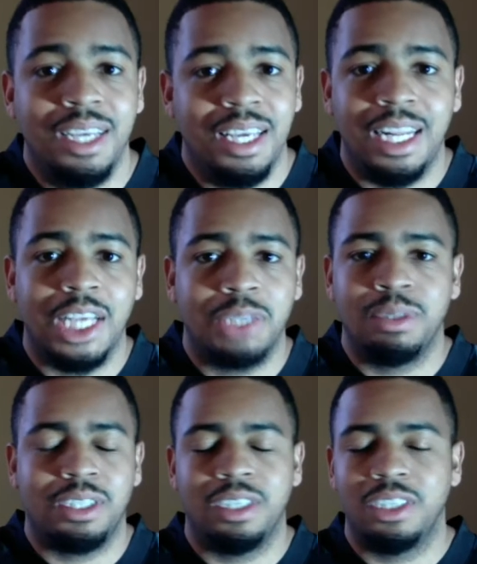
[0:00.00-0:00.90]
And that's when
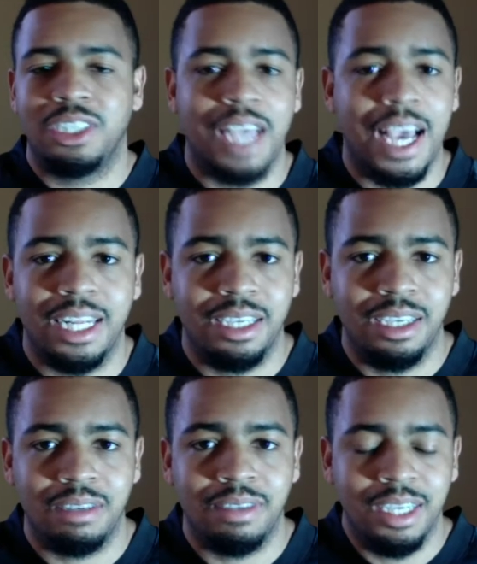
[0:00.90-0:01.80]
the Steelers just had
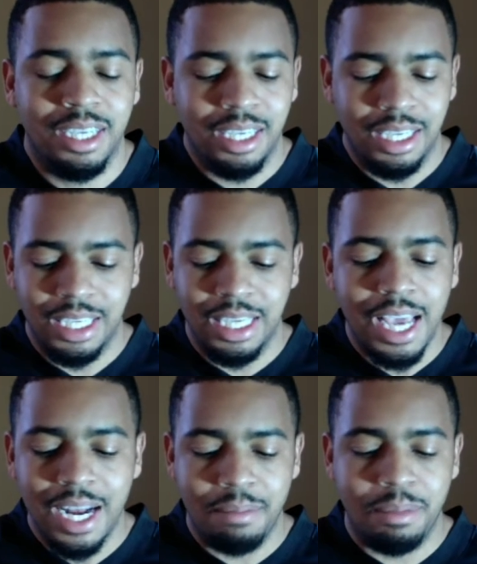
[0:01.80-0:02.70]
enough. He
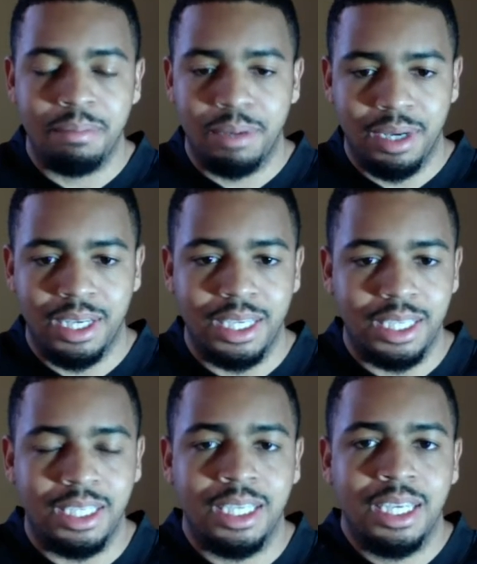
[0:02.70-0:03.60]
hadn't been playing